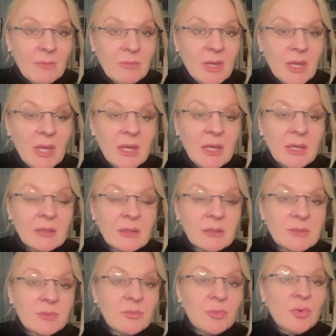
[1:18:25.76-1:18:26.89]

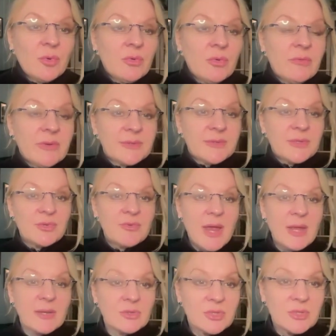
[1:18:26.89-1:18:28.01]
Beginning to move and
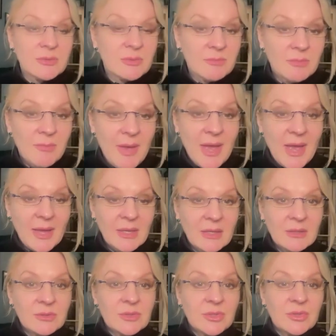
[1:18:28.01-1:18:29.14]
stretch back
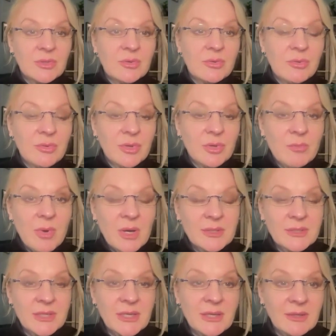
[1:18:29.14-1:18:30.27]
into your
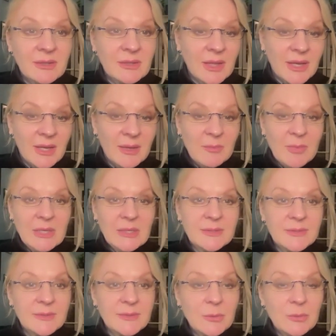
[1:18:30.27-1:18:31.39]
body like a big
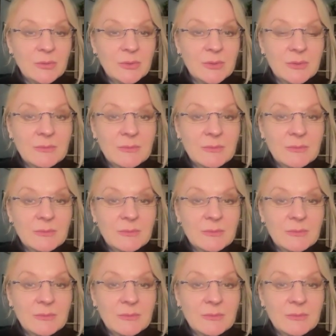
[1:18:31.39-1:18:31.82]
suit,